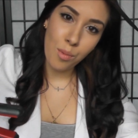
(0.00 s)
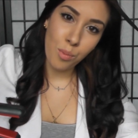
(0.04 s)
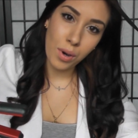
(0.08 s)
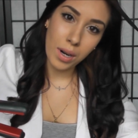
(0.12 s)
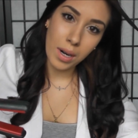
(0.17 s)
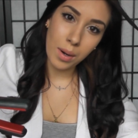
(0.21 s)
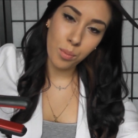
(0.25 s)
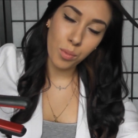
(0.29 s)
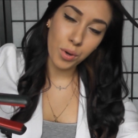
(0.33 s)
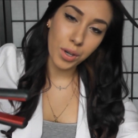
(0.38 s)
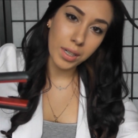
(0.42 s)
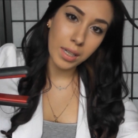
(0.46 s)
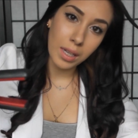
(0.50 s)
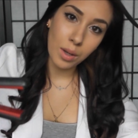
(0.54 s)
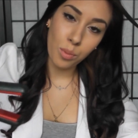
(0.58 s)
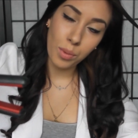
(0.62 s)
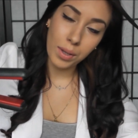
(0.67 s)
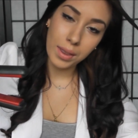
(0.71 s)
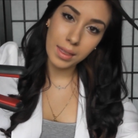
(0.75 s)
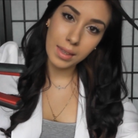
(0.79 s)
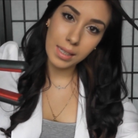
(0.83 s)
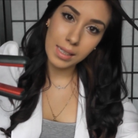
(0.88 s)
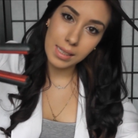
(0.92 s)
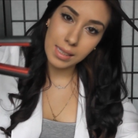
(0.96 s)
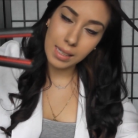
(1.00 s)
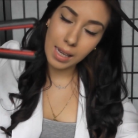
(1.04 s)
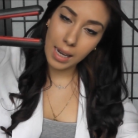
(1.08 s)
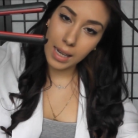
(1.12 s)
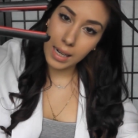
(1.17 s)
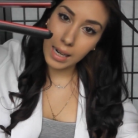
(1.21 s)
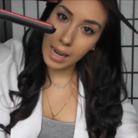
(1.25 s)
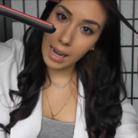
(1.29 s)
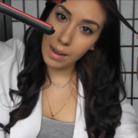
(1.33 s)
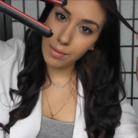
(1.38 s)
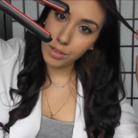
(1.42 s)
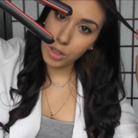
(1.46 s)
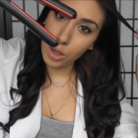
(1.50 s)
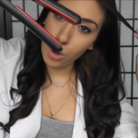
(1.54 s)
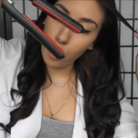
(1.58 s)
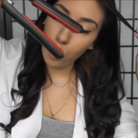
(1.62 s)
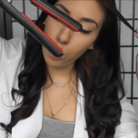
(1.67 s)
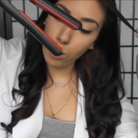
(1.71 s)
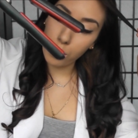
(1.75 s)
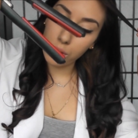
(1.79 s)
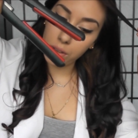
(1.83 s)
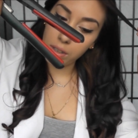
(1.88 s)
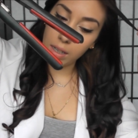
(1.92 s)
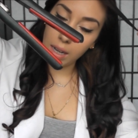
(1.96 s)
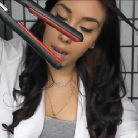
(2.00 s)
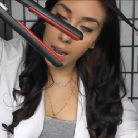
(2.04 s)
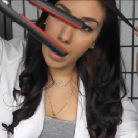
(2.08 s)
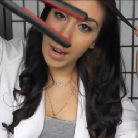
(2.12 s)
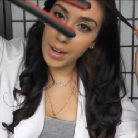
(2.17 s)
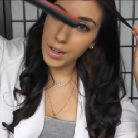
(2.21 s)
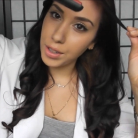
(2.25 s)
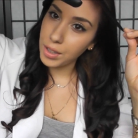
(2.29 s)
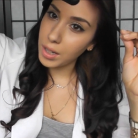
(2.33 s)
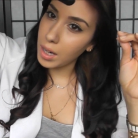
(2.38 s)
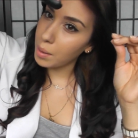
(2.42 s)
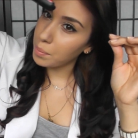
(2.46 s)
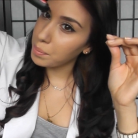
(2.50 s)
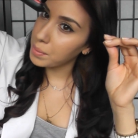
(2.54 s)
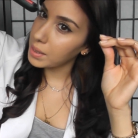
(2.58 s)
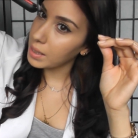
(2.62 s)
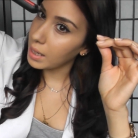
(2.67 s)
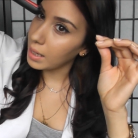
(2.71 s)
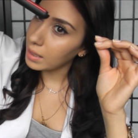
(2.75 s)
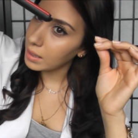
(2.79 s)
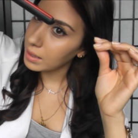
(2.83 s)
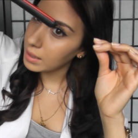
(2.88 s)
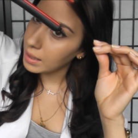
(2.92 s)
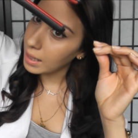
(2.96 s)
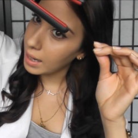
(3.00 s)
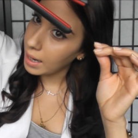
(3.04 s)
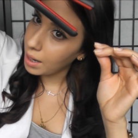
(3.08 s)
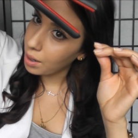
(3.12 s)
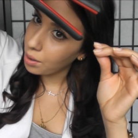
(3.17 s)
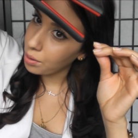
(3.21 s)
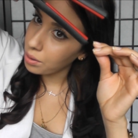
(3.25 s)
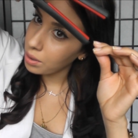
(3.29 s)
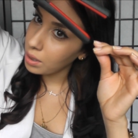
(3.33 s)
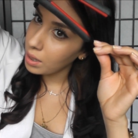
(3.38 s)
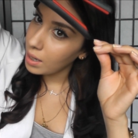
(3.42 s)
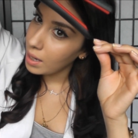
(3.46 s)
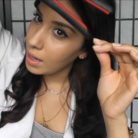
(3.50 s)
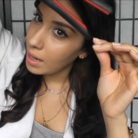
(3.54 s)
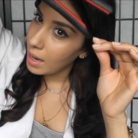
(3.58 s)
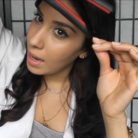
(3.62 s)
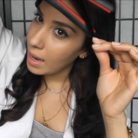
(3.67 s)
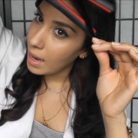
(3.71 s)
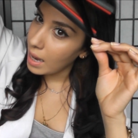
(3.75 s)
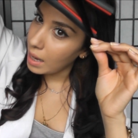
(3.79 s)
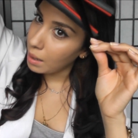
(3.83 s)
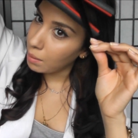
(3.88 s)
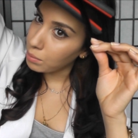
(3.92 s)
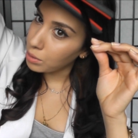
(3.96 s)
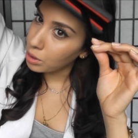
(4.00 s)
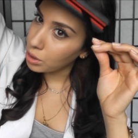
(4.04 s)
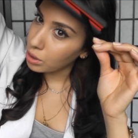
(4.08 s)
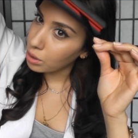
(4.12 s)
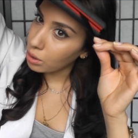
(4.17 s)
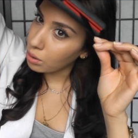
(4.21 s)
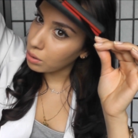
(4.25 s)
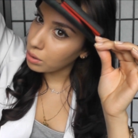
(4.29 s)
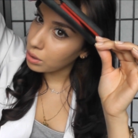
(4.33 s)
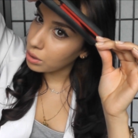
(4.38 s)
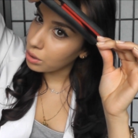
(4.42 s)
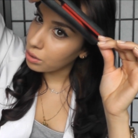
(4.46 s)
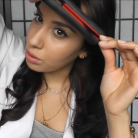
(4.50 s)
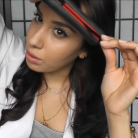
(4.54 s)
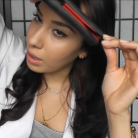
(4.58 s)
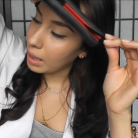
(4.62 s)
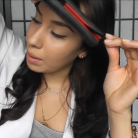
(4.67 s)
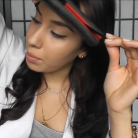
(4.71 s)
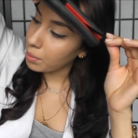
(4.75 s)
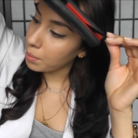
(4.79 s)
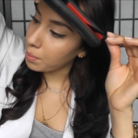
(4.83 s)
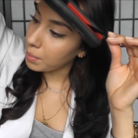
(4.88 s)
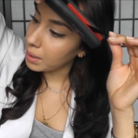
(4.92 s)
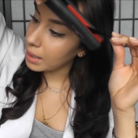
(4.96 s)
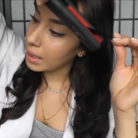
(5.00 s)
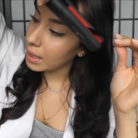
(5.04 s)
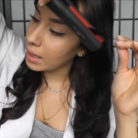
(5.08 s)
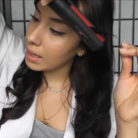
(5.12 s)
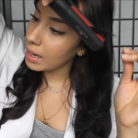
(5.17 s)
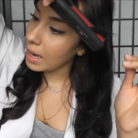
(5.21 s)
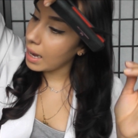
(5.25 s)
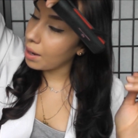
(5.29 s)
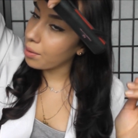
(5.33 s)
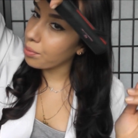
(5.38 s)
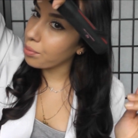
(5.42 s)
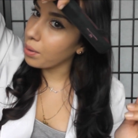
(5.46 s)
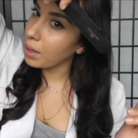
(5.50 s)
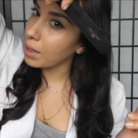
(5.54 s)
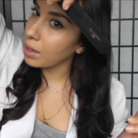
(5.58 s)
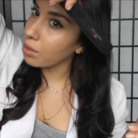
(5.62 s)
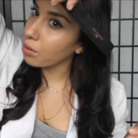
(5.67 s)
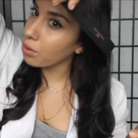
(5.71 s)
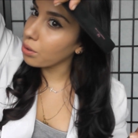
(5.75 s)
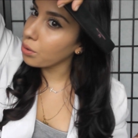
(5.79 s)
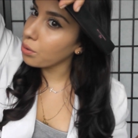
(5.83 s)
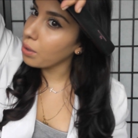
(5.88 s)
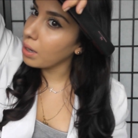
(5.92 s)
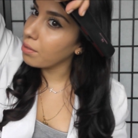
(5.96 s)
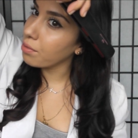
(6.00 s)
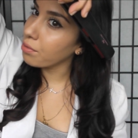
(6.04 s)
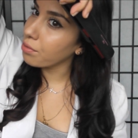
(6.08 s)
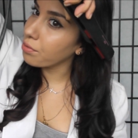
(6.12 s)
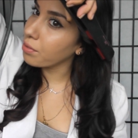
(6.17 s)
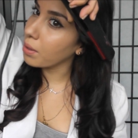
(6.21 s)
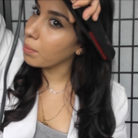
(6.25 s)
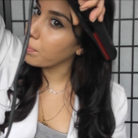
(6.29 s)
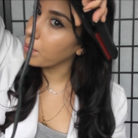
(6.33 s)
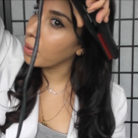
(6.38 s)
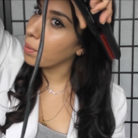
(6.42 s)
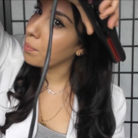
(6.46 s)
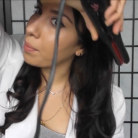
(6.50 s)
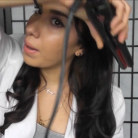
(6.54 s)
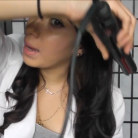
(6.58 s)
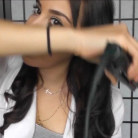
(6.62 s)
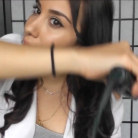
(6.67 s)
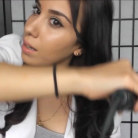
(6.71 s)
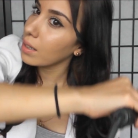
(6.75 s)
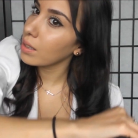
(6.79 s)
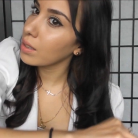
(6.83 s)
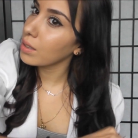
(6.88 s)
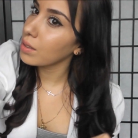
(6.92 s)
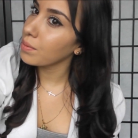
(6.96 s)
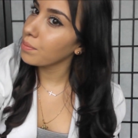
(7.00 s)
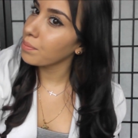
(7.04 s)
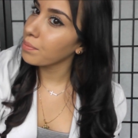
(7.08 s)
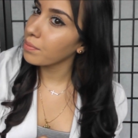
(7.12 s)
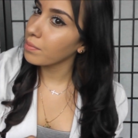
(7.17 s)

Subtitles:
And when I'm working with this side, I have to hold the iron upside down. And I'm just going to grab them again halfway through and flip them back.